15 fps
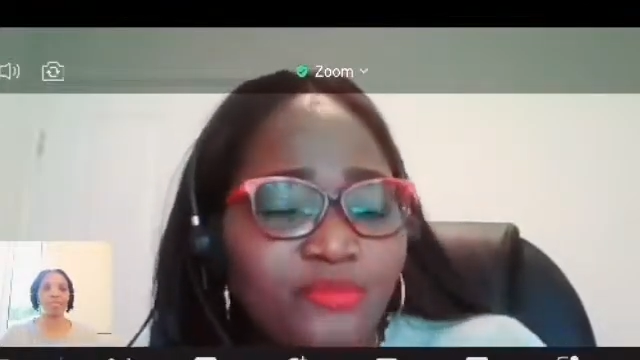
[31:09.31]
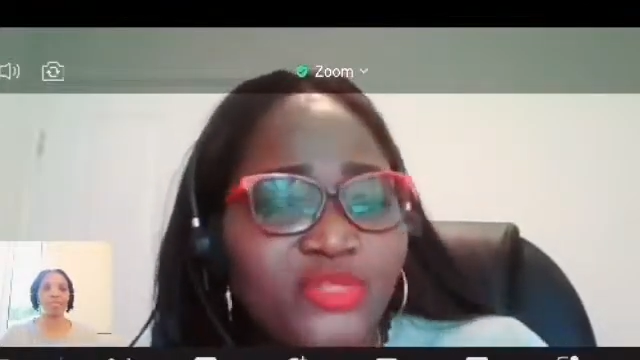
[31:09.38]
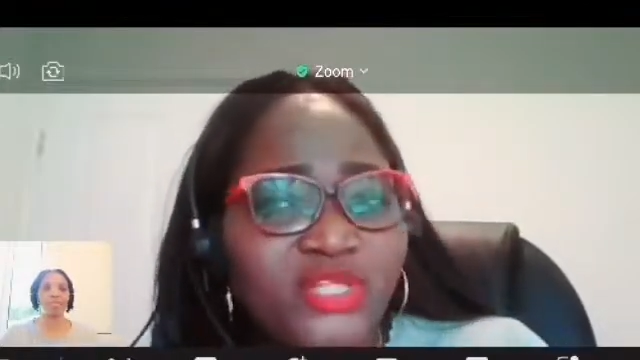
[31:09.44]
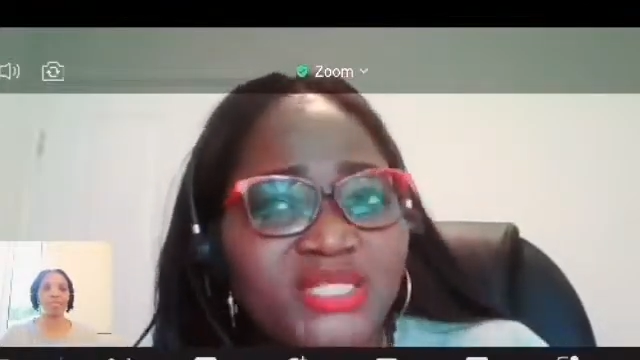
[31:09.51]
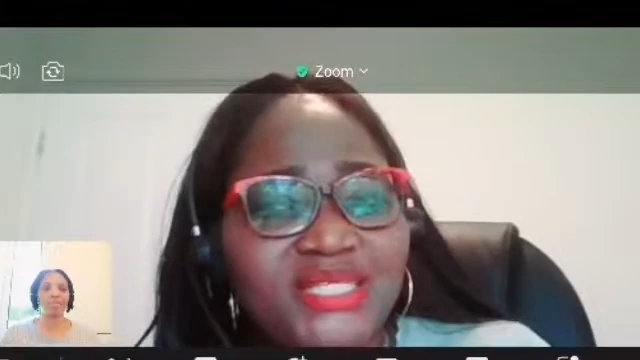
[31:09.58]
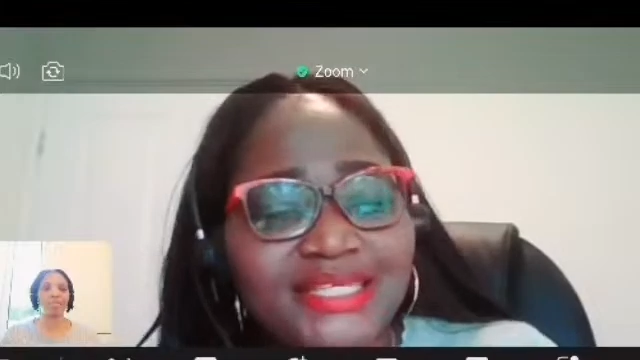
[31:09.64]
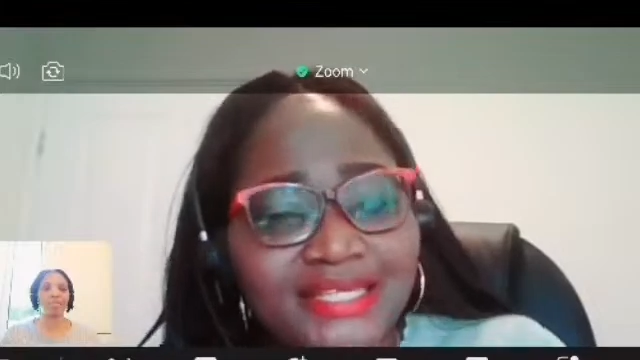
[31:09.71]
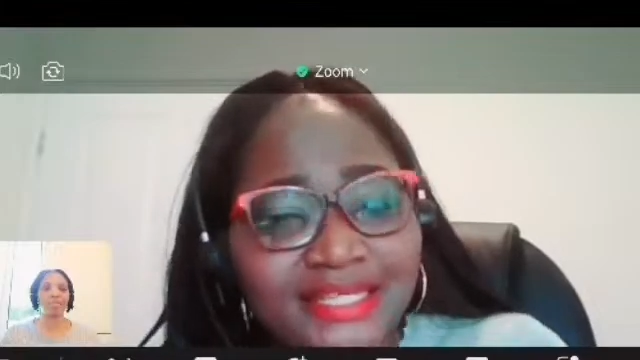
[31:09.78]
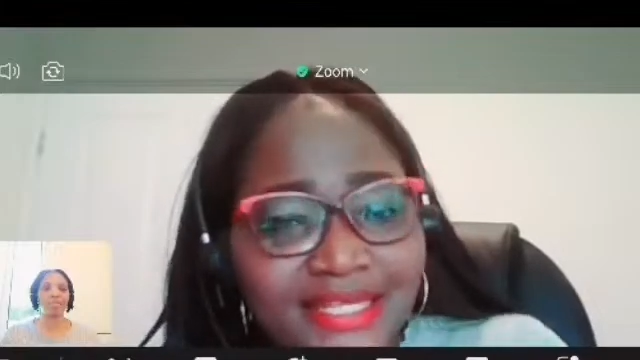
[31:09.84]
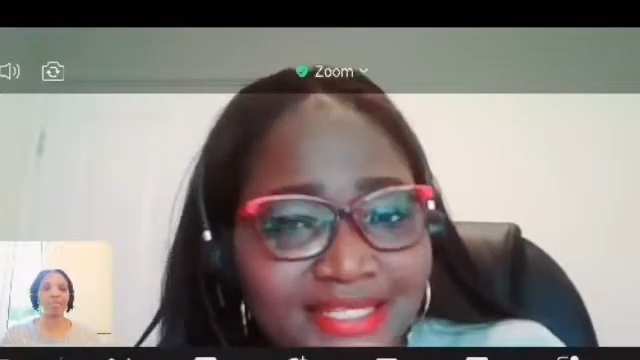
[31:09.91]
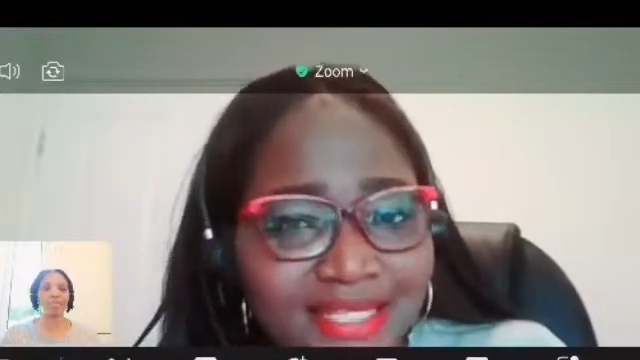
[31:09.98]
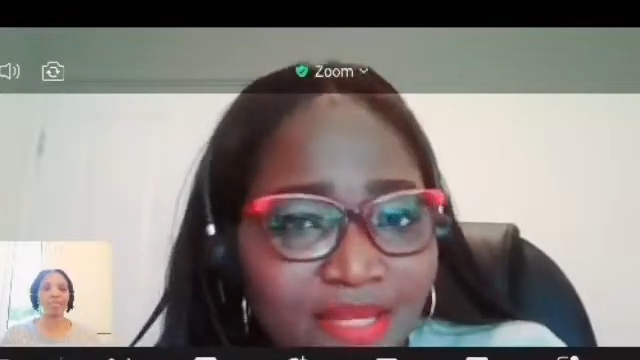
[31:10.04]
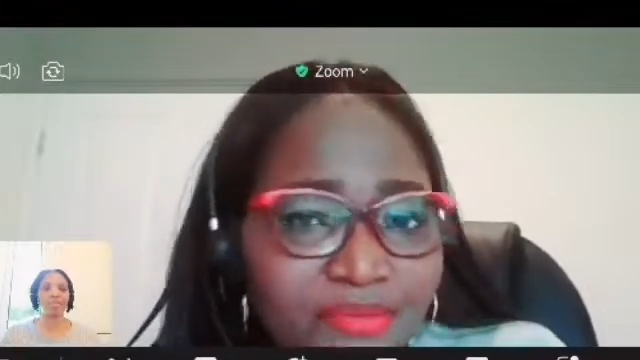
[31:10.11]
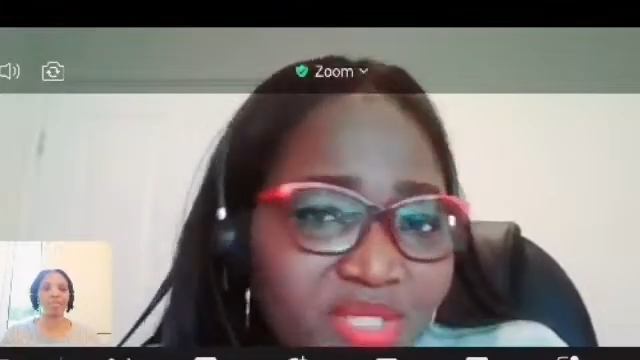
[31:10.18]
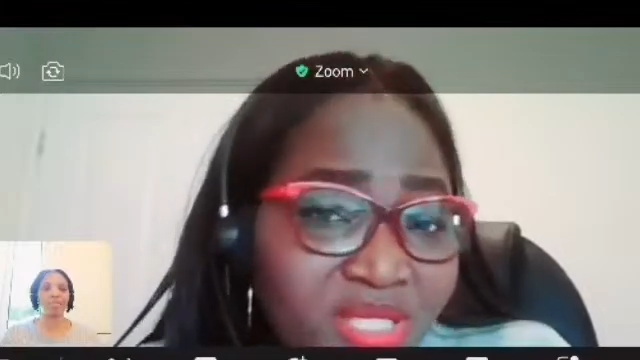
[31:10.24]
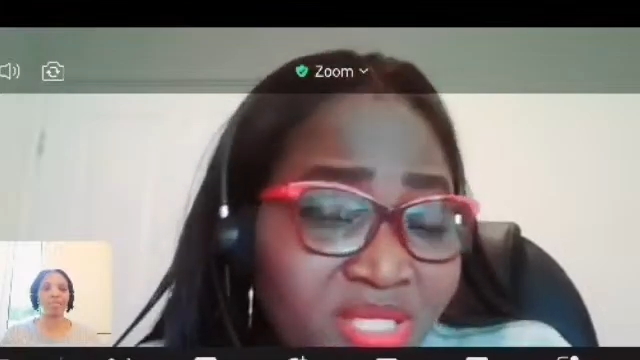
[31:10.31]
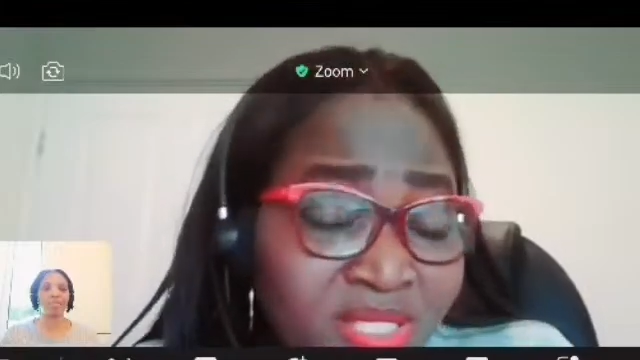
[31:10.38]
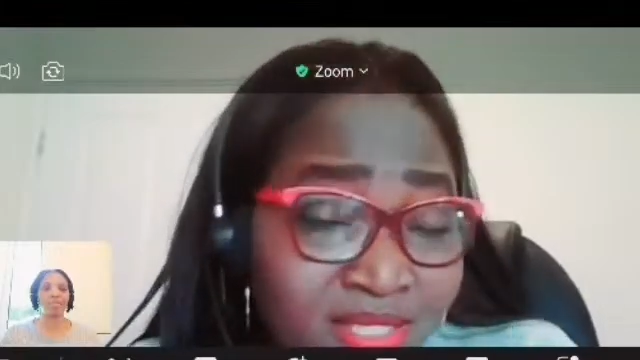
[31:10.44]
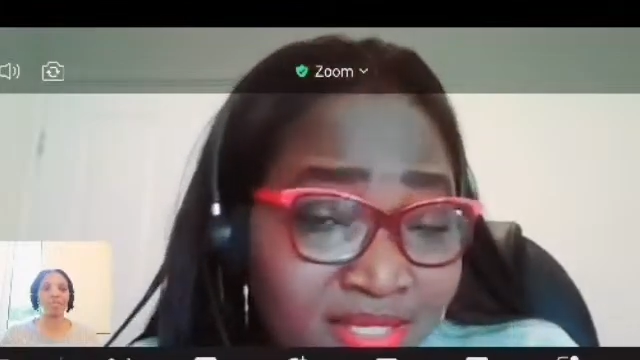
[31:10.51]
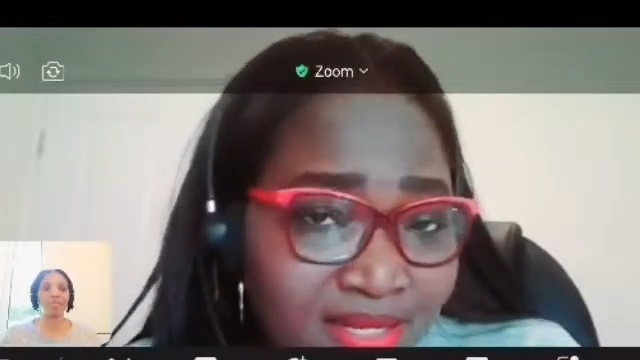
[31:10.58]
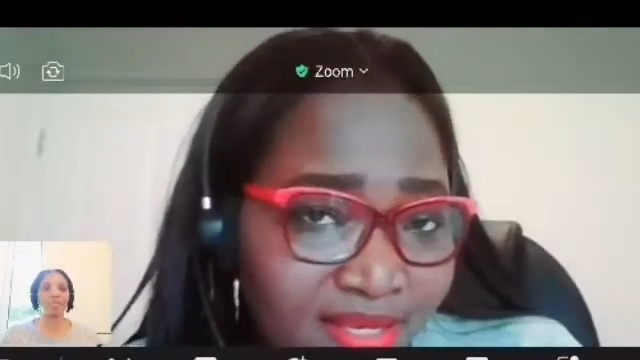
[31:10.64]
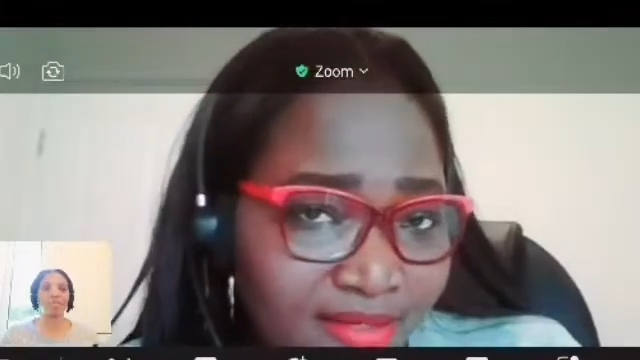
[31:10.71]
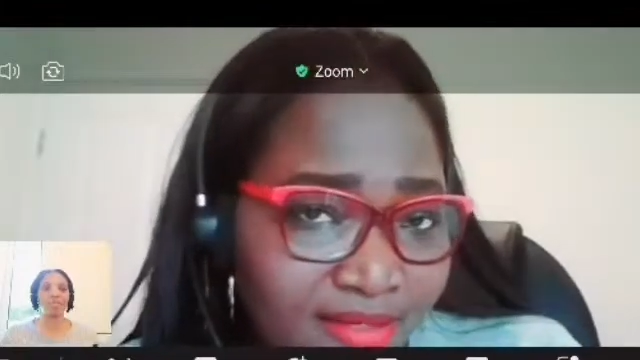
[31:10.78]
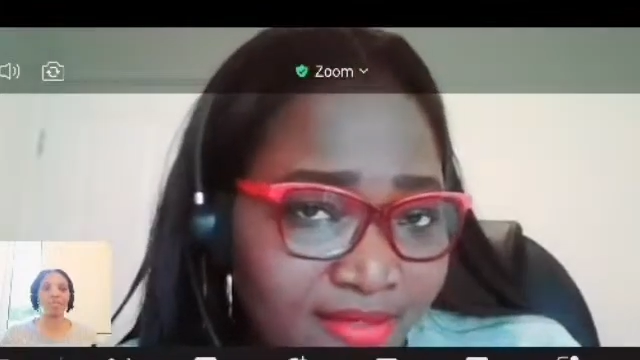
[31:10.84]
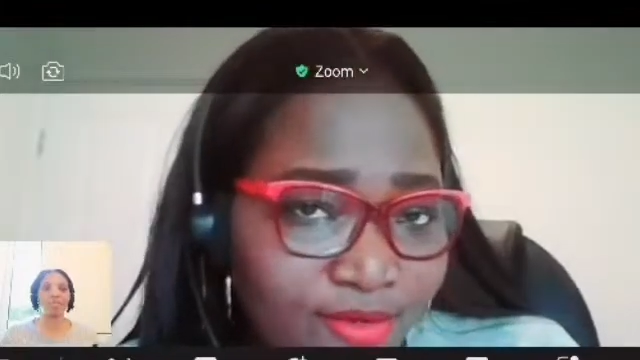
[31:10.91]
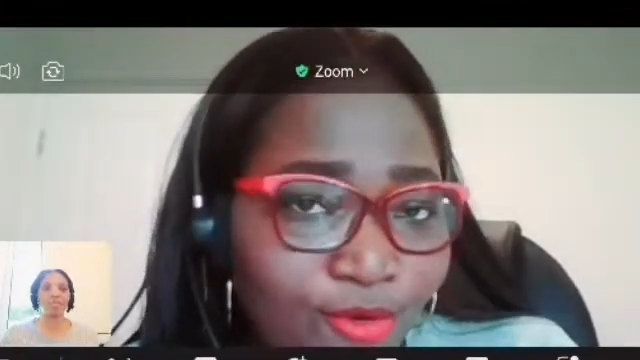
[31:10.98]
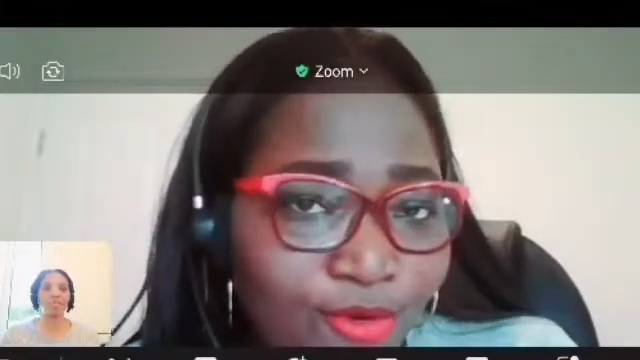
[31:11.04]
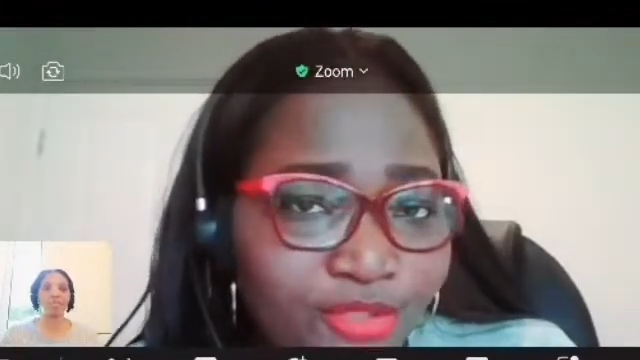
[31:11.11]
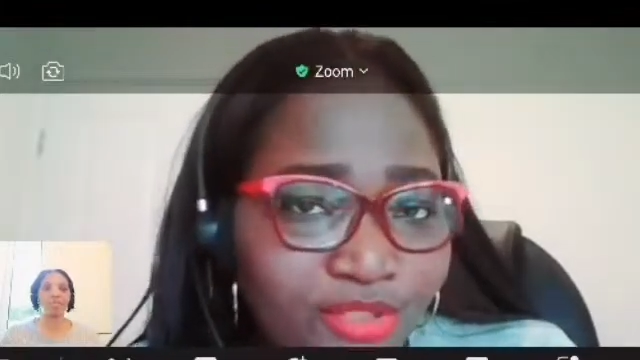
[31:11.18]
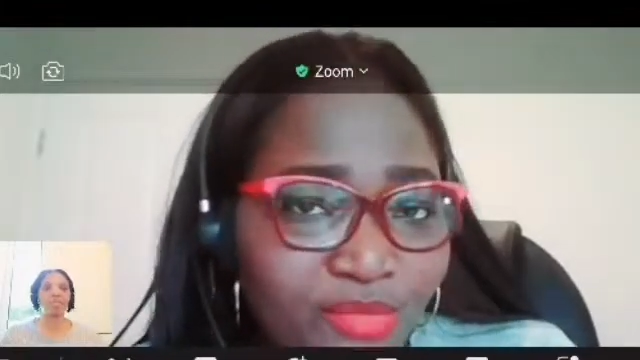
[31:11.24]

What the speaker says: the sickness absence line.